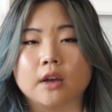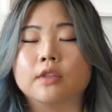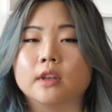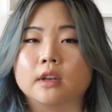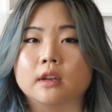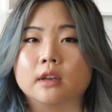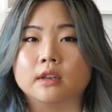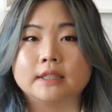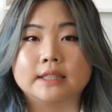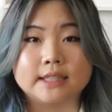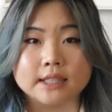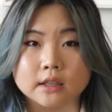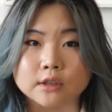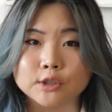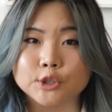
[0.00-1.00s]
the
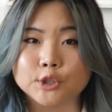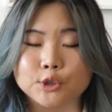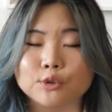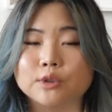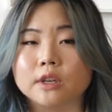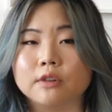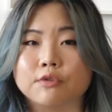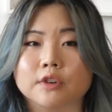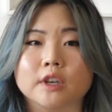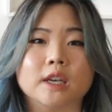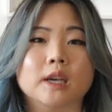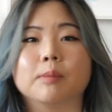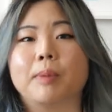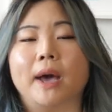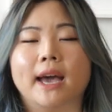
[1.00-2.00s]
sealed
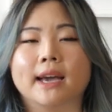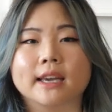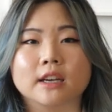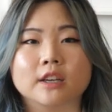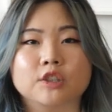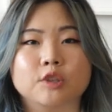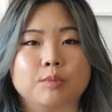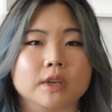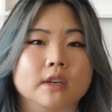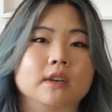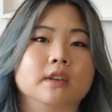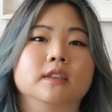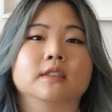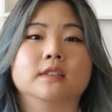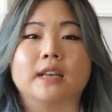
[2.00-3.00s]
duty-free package
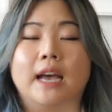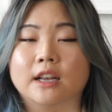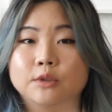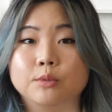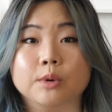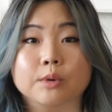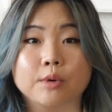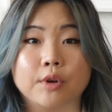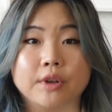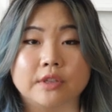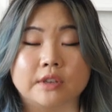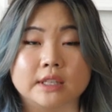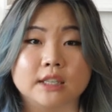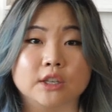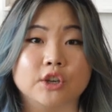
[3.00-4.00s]
because as we were going
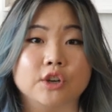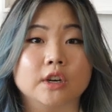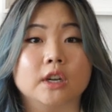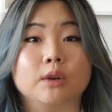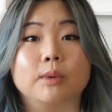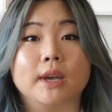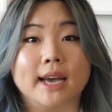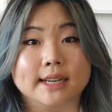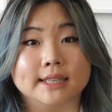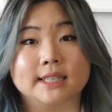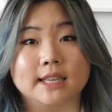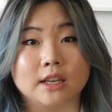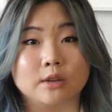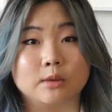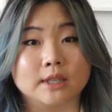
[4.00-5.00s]
through security, we had to
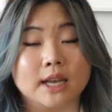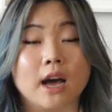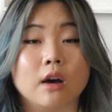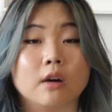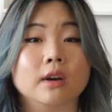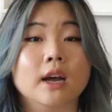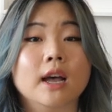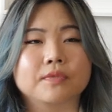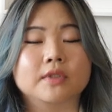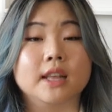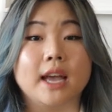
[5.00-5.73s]
take those out.